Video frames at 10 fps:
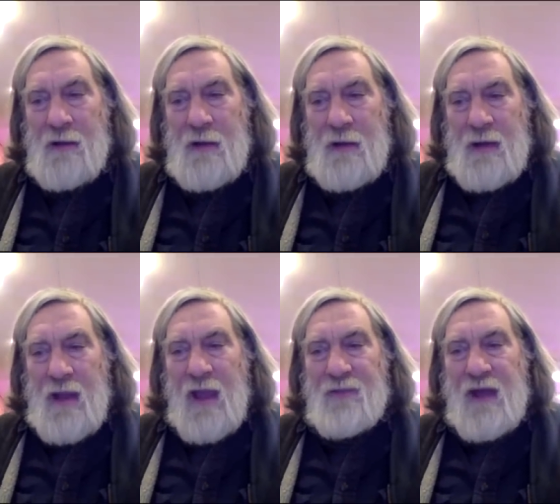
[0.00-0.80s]

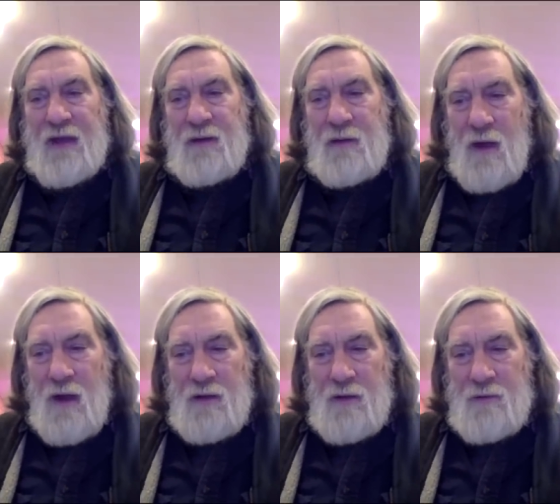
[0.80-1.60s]
uh, and
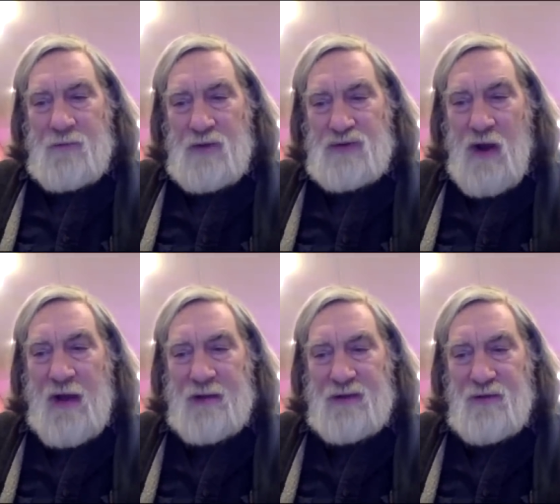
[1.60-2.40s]
then uh,
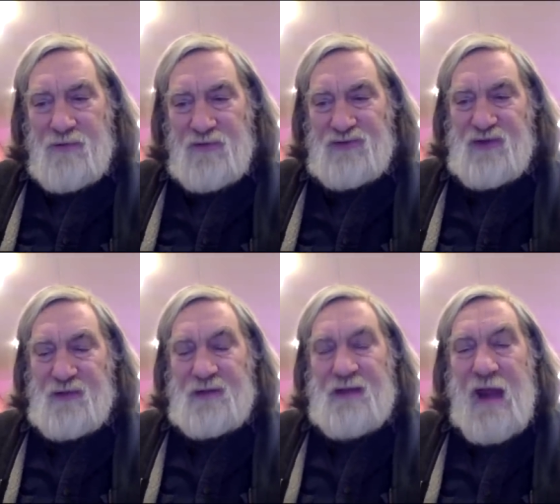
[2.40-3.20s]
trying
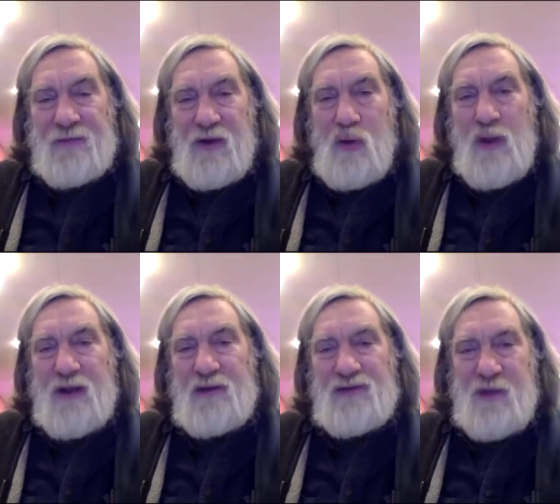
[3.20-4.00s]
to
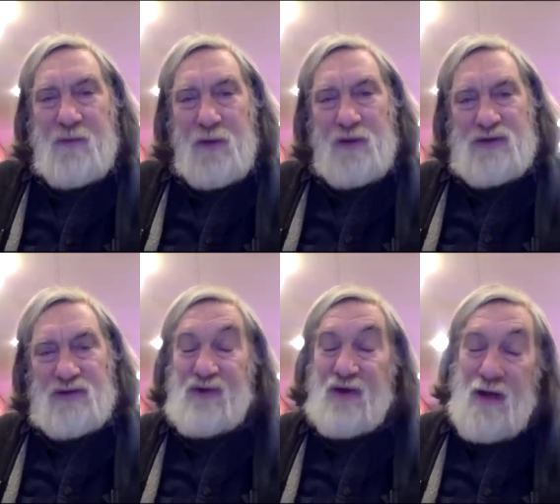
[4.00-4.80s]
facilitate the quickest
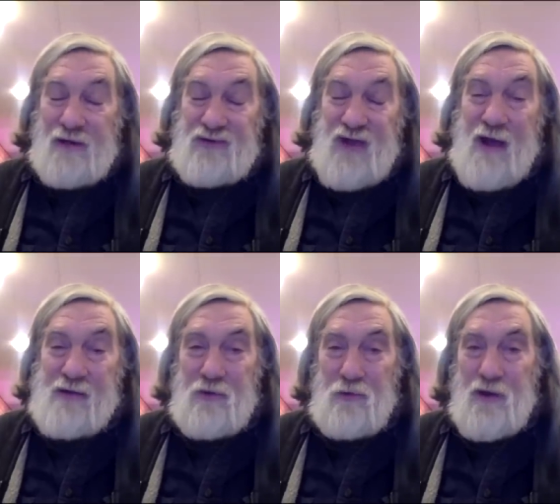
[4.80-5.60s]
emergence. It
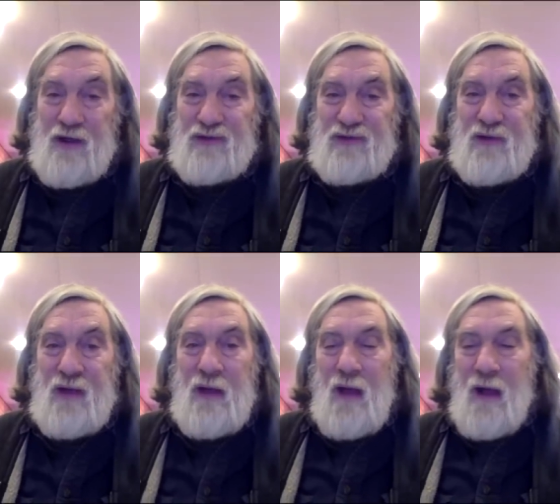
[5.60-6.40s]
cuts down your
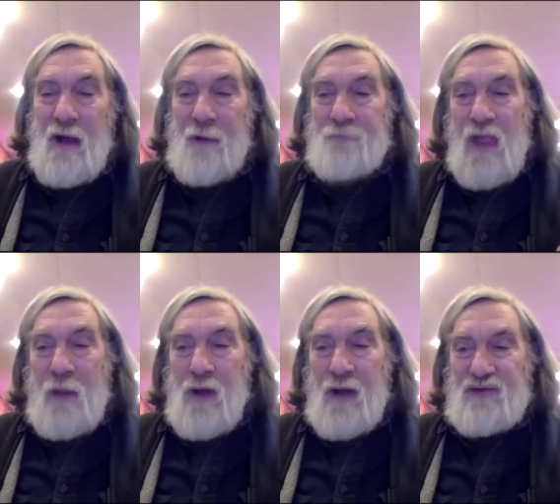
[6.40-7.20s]
risk,
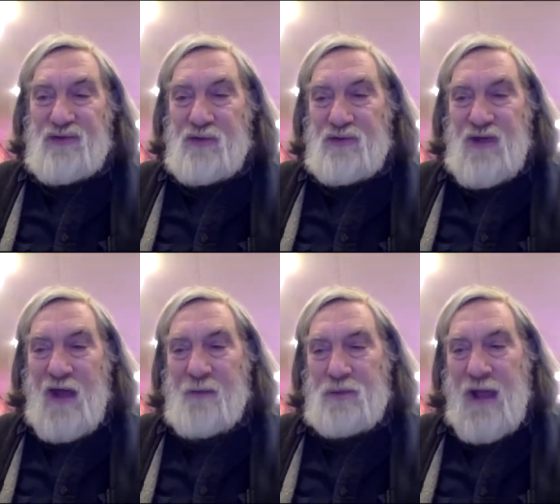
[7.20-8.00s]
um, but as
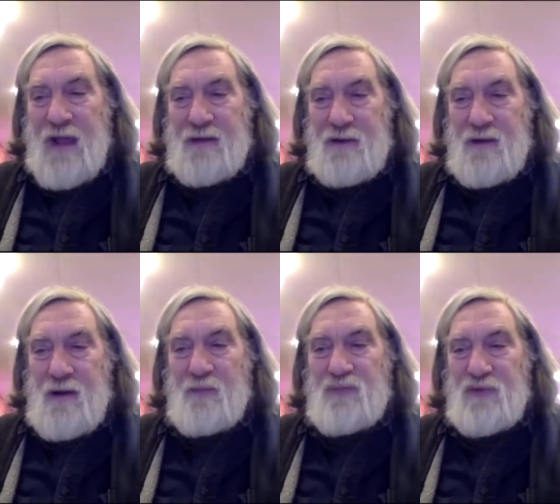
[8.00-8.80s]
soon as that
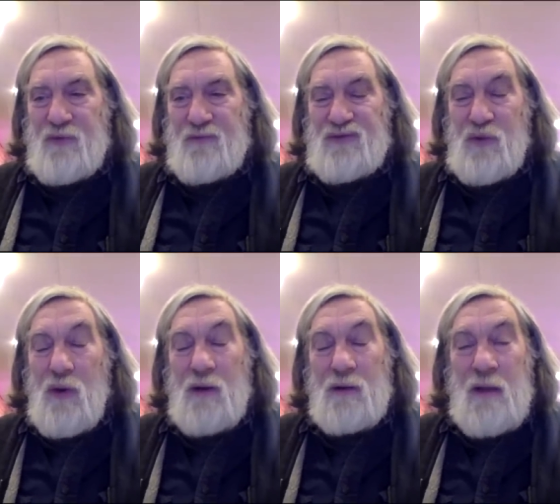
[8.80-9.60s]
plant comes
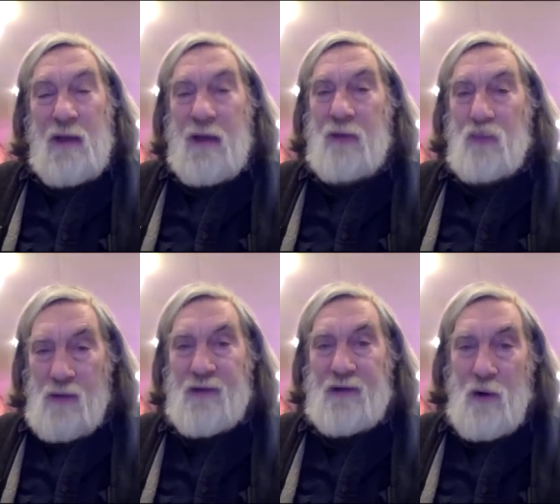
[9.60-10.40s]
through the soil,
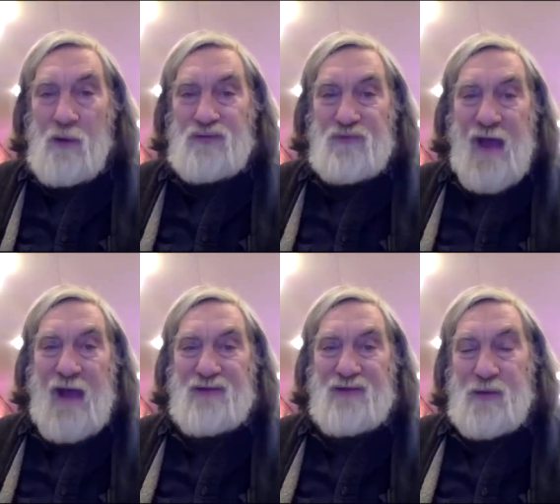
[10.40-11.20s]
it really
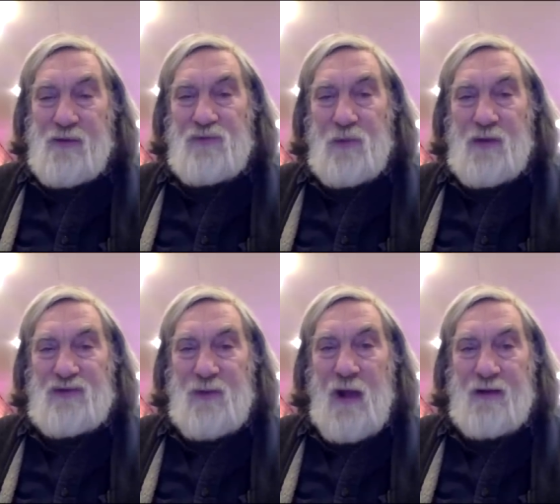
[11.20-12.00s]
grows fast when
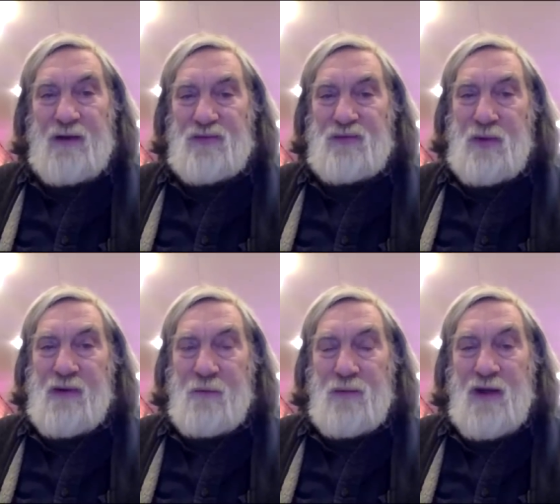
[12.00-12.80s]
you green
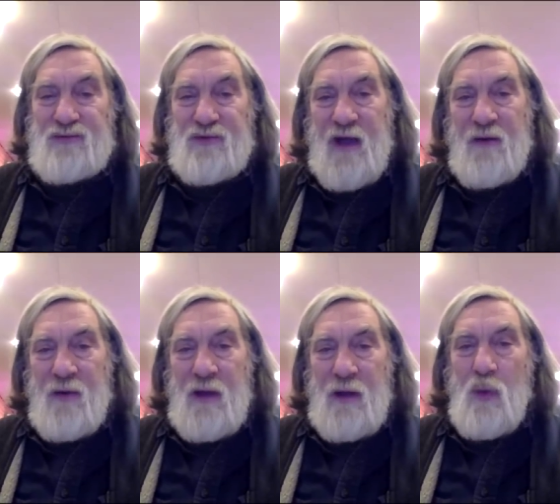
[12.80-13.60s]
sprouted. It's pretty
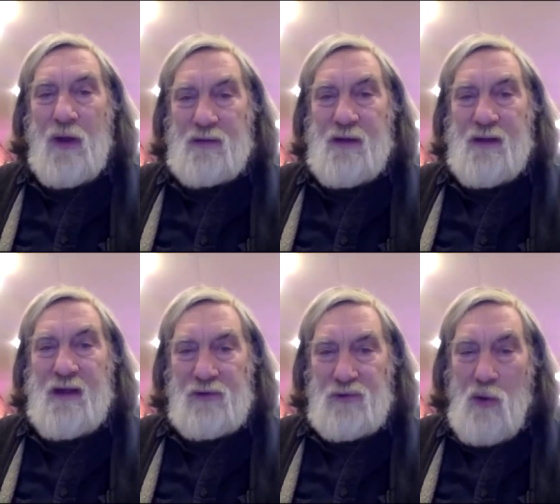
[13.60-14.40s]
impressive how
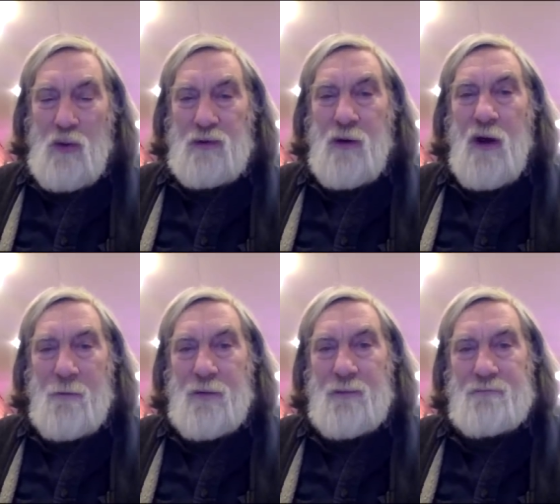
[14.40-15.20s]
quickly it can
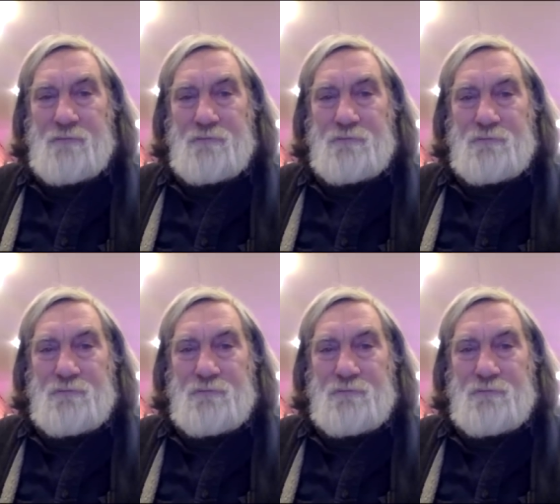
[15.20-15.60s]
grow a crop.